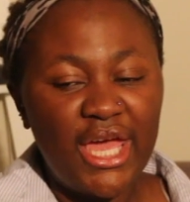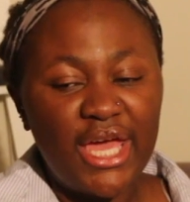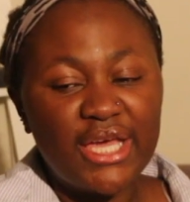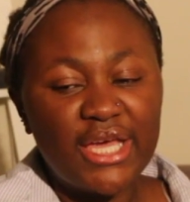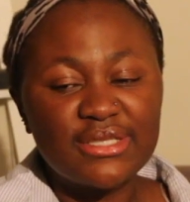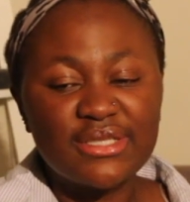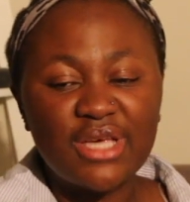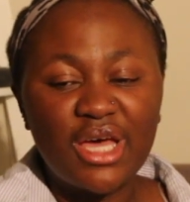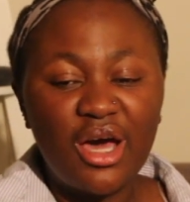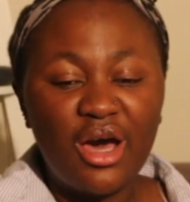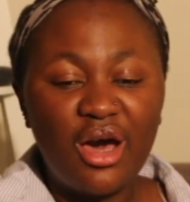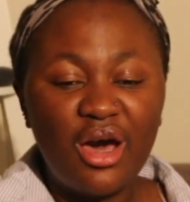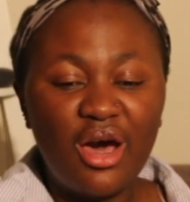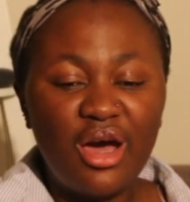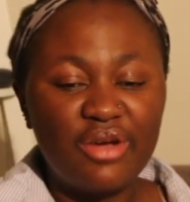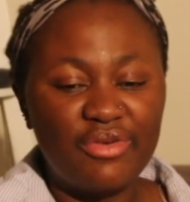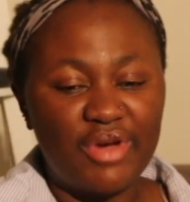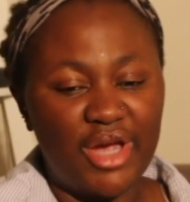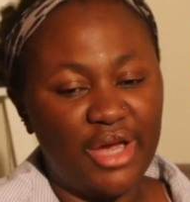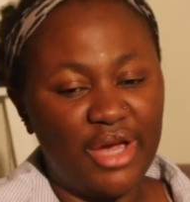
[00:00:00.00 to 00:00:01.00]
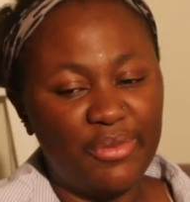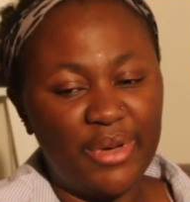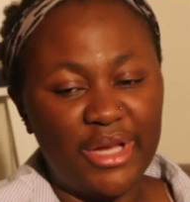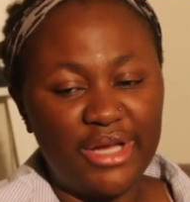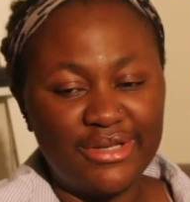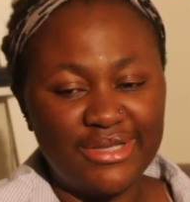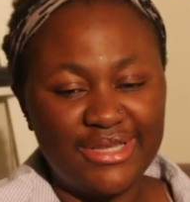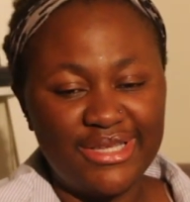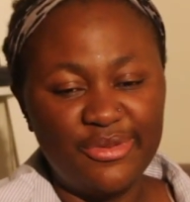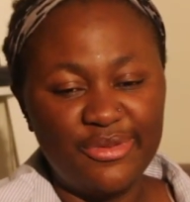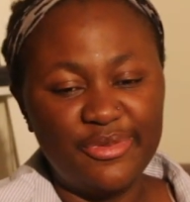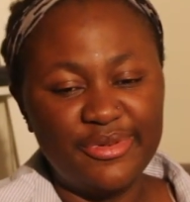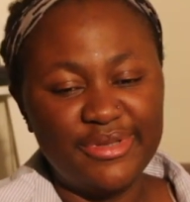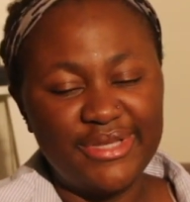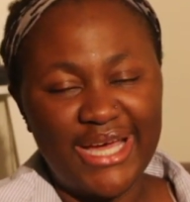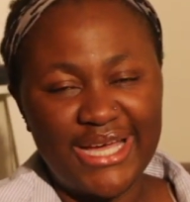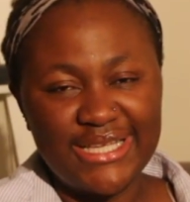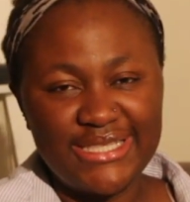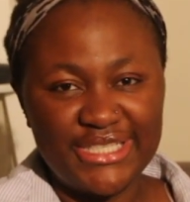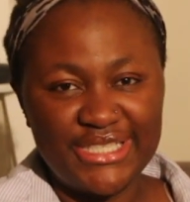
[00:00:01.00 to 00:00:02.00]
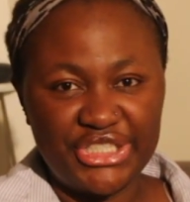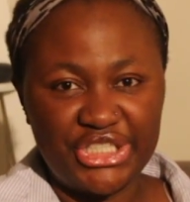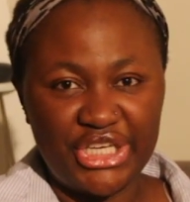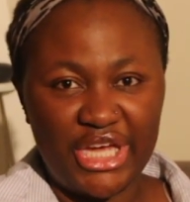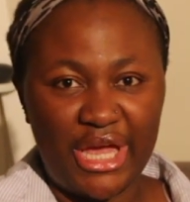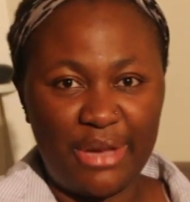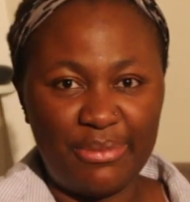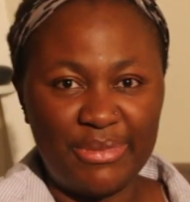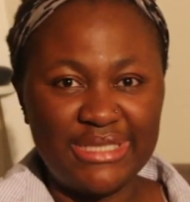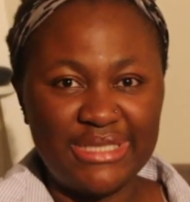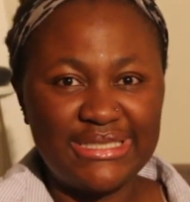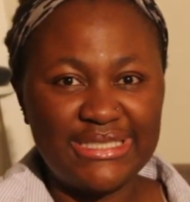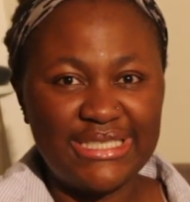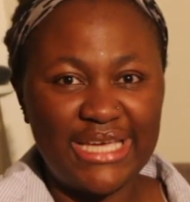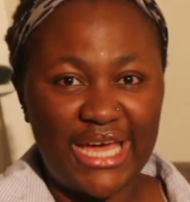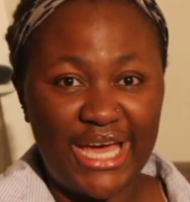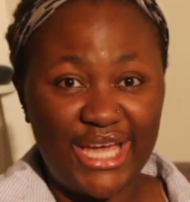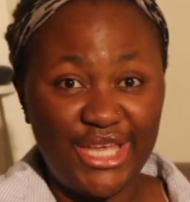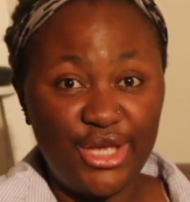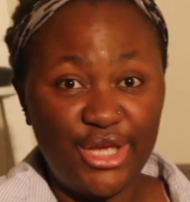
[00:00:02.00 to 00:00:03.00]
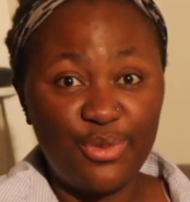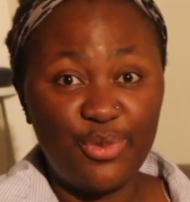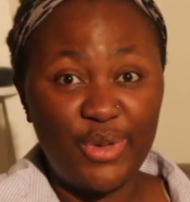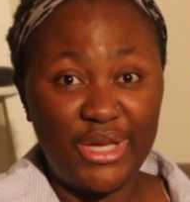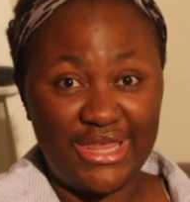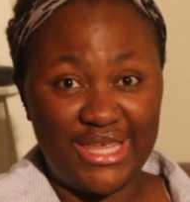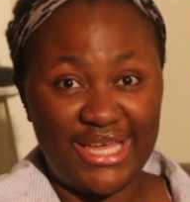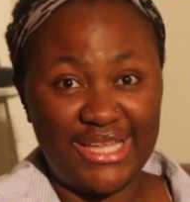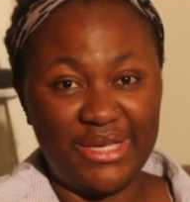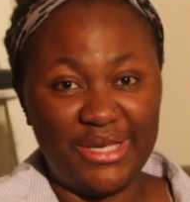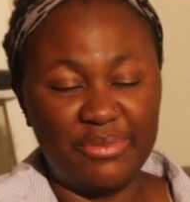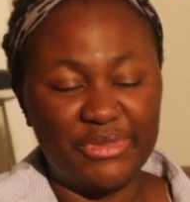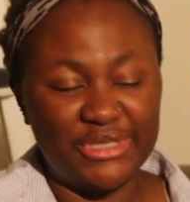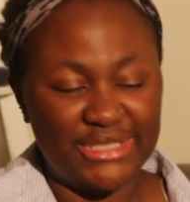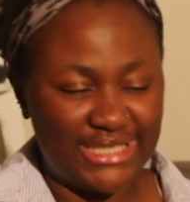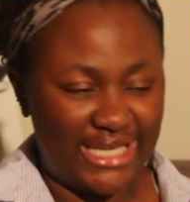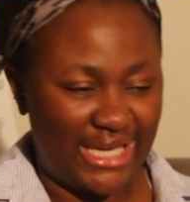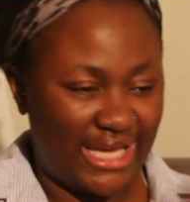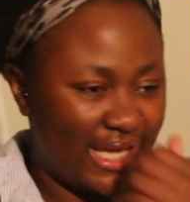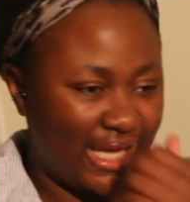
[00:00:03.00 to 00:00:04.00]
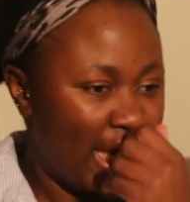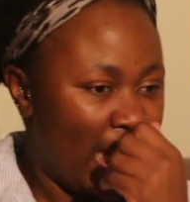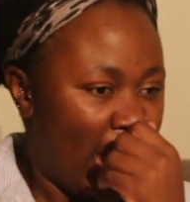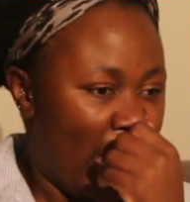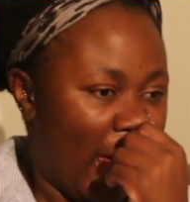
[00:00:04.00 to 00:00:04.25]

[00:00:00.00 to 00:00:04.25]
He's like, oh, alright, well, that's a shame, isn't it? Are you with anybody?